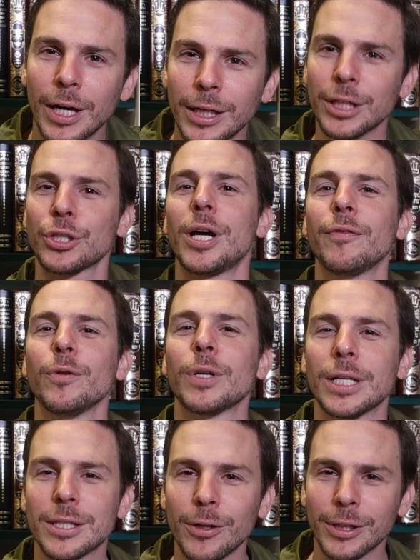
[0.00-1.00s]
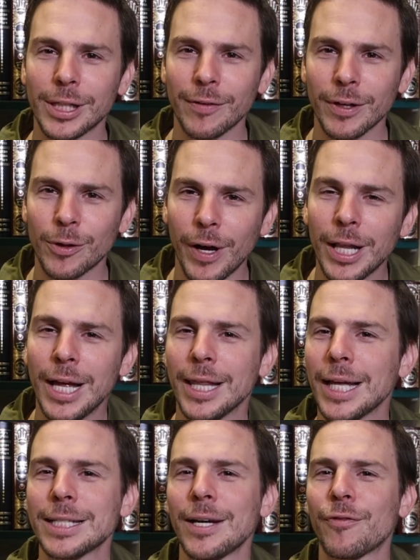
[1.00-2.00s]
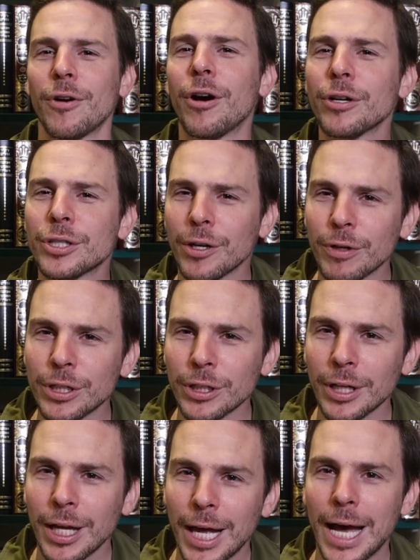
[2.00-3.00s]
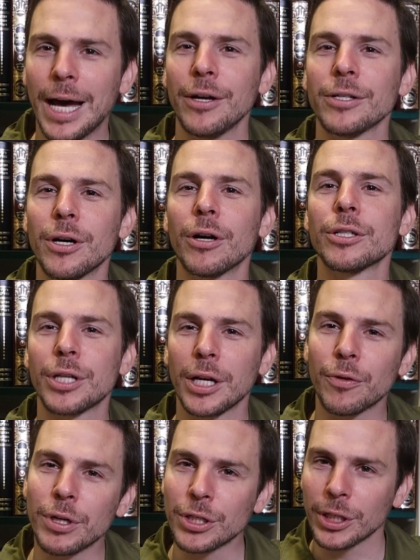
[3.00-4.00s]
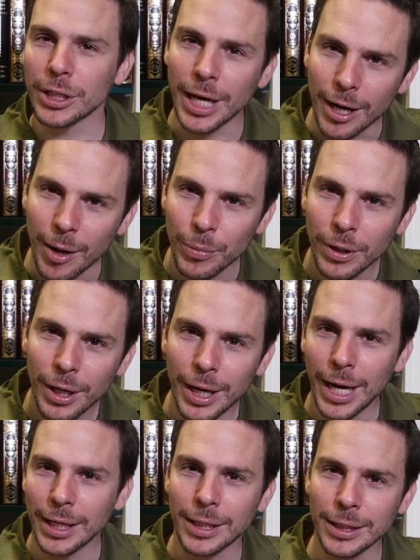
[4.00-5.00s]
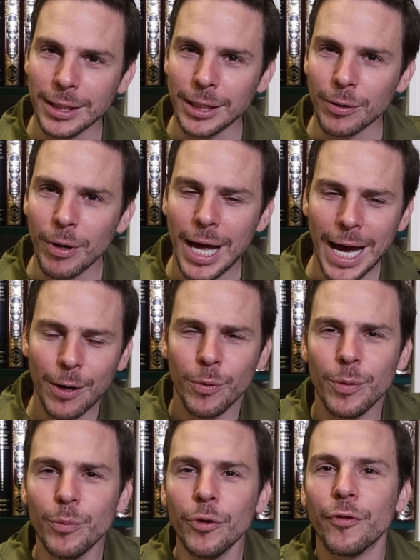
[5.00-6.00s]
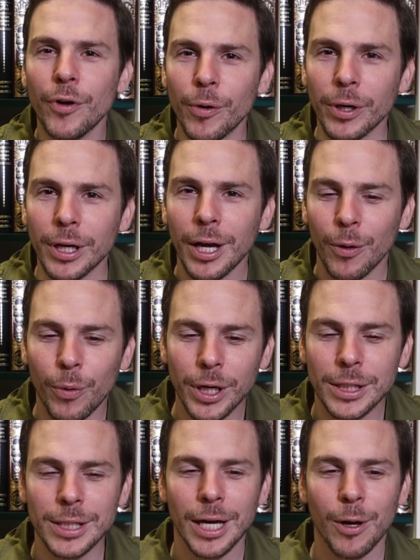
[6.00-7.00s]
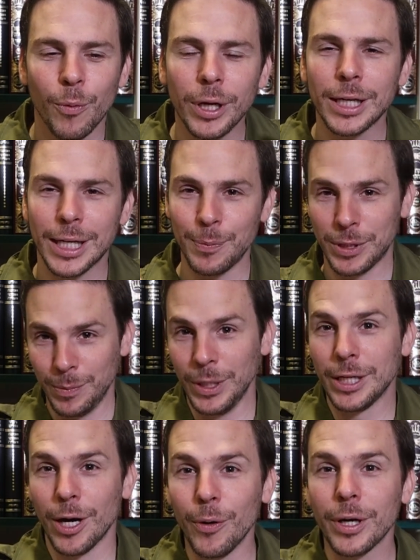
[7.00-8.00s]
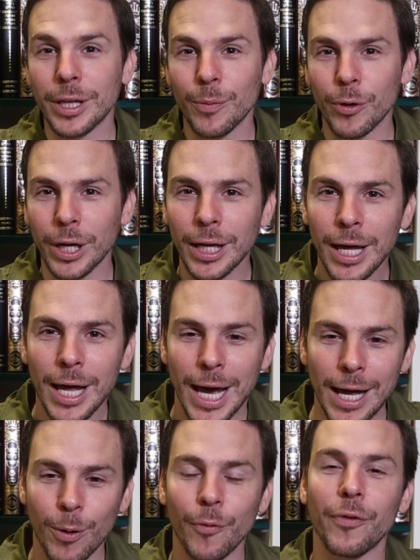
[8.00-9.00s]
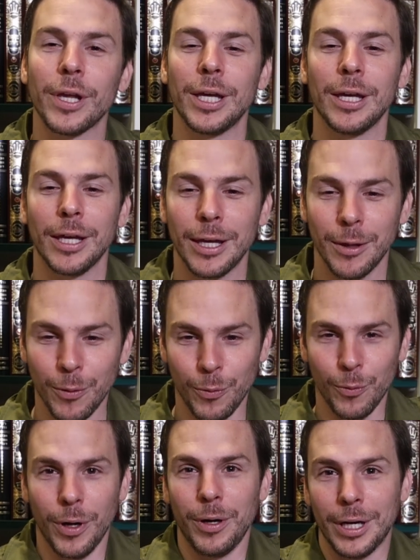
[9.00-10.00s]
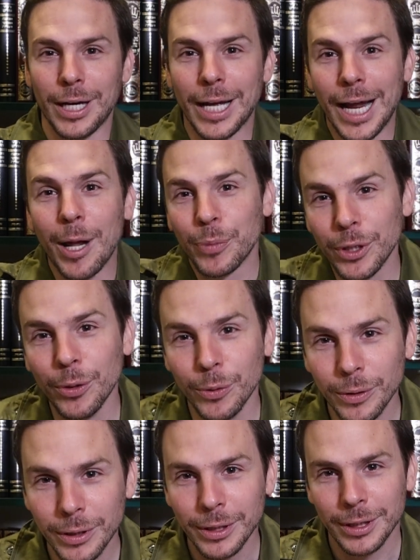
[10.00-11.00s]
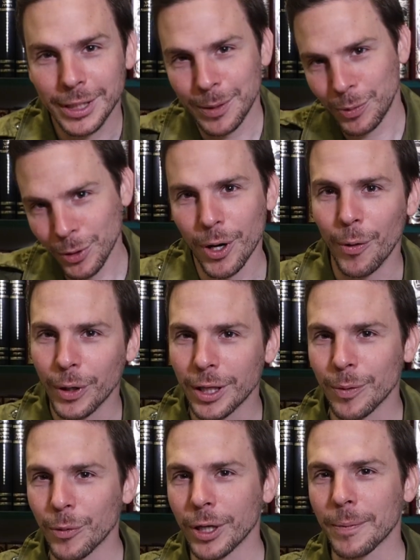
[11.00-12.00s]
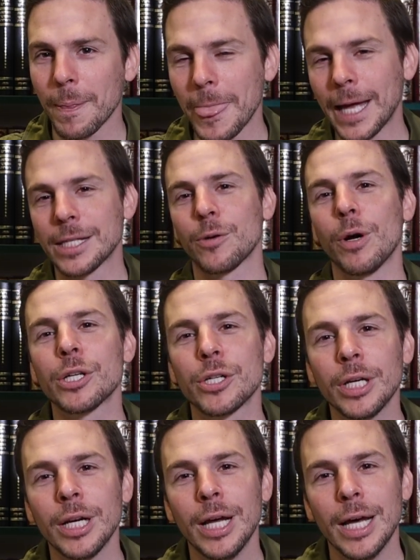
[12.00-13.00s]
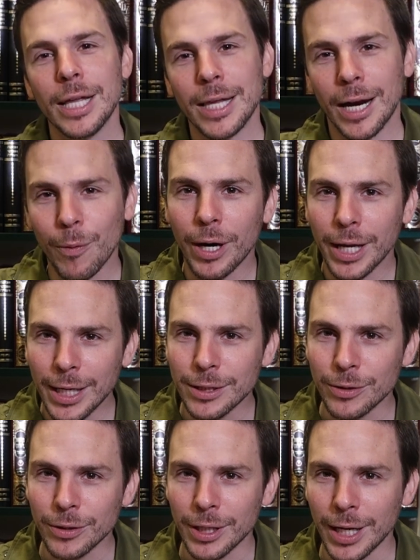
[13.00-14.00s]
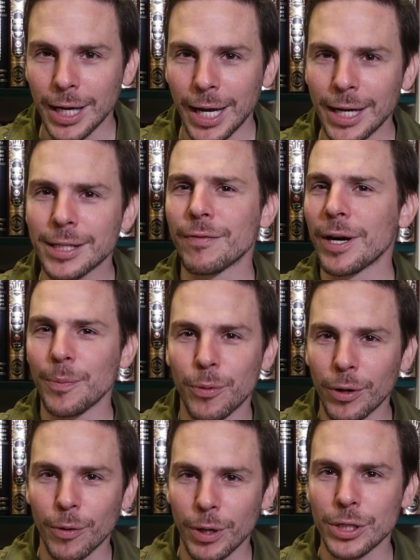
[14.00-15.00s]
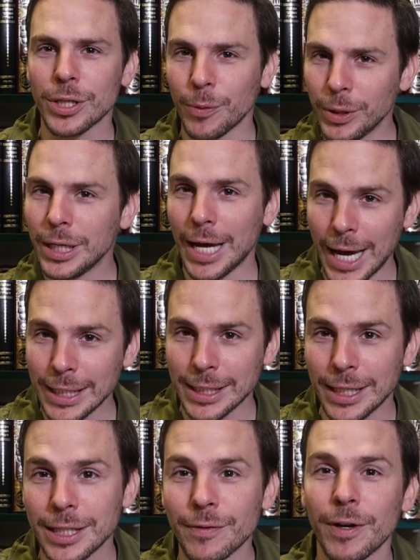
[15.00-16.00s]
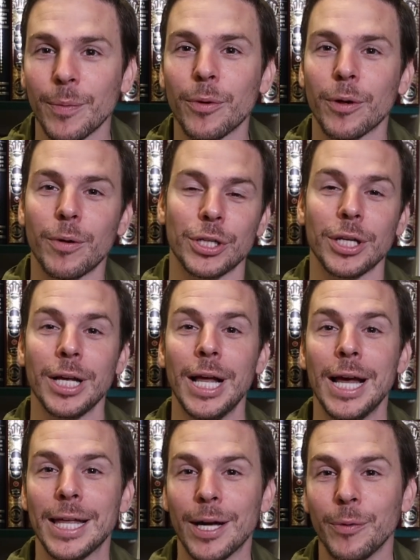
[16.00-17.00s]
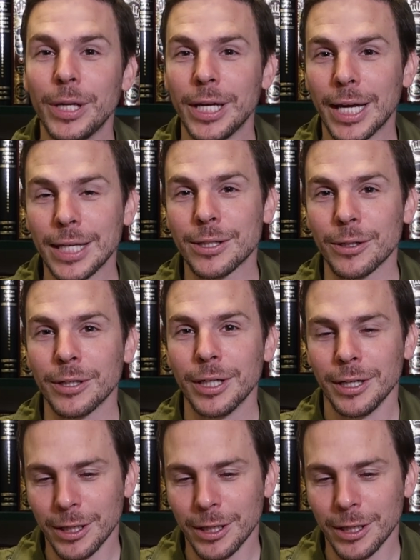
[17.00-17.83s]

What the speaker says: That's not for our generation. How does our generation get up and continue? How do we move forward? What keeps me going in the morning? And hopefully what can help you keep you going in the morning? That's a question that I want to answer today. And it's a very important question that we need to ask, and it's a very important question that we need to answer.